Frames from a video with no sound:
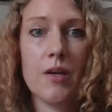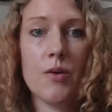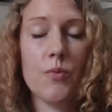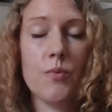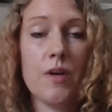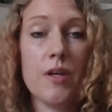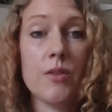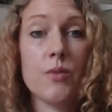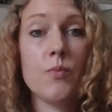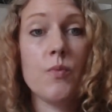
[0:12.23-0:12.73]

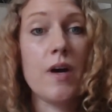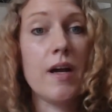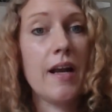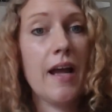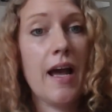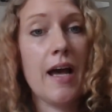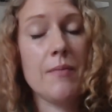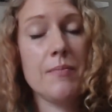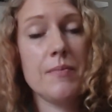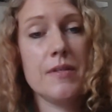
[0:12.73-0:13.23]
with what
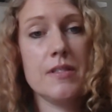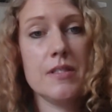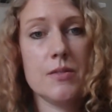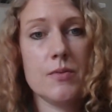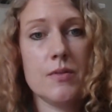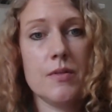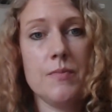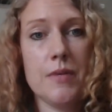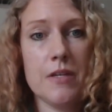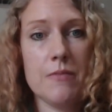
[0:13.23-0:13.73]
happens
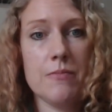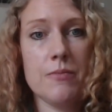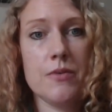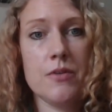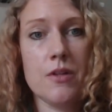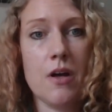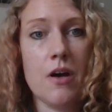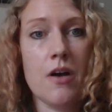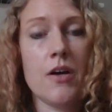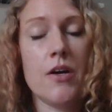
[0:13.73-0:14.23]
when people
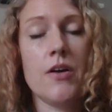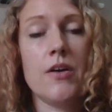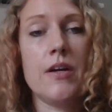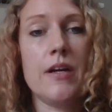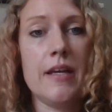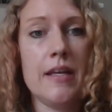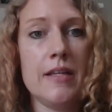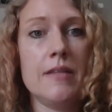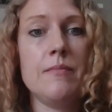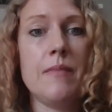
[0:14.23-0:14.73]
are
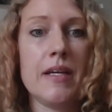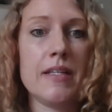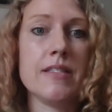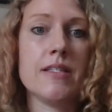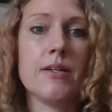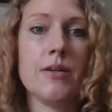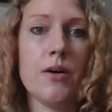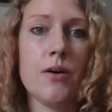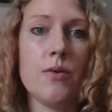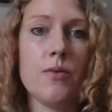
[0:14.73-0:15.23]
in
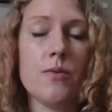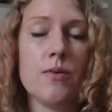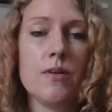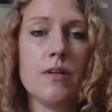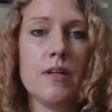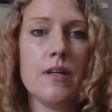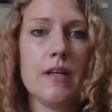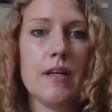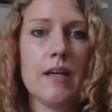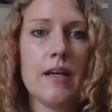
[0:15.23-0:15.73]
Mexico
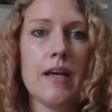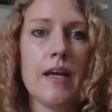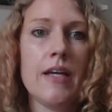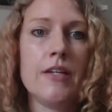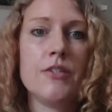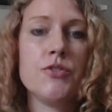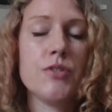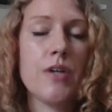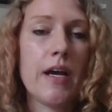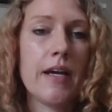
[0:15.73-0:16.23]

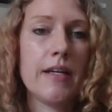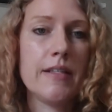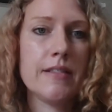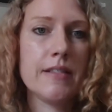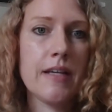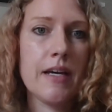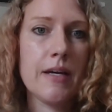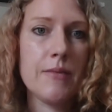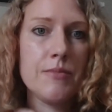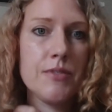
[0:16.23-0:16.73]
and trying to
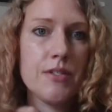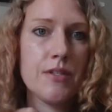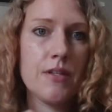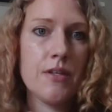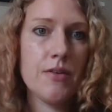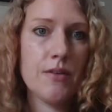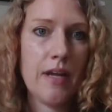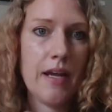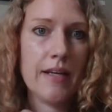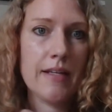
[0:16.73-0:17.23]
come to the
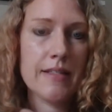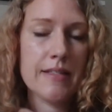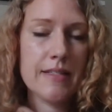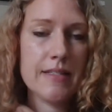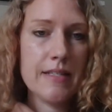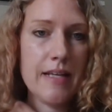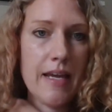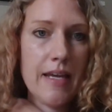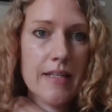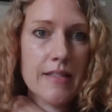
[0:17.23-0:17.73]
United
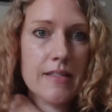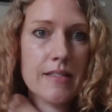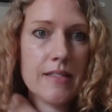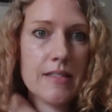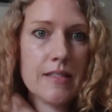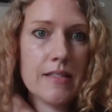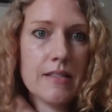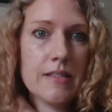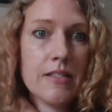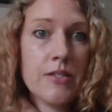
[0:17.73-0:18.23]

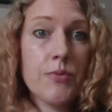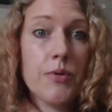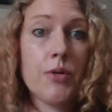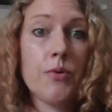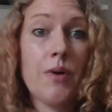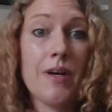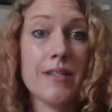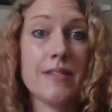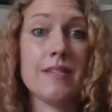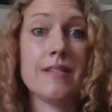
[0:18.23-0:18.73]
States to
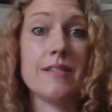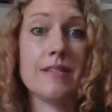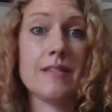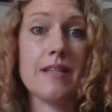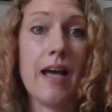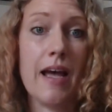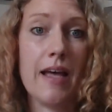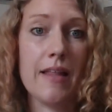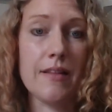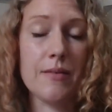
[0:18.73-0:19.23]
request
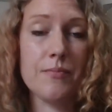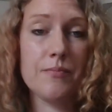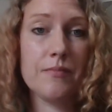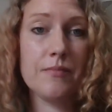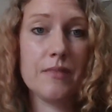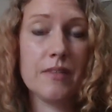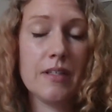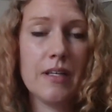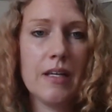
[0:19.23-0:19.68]
asylum.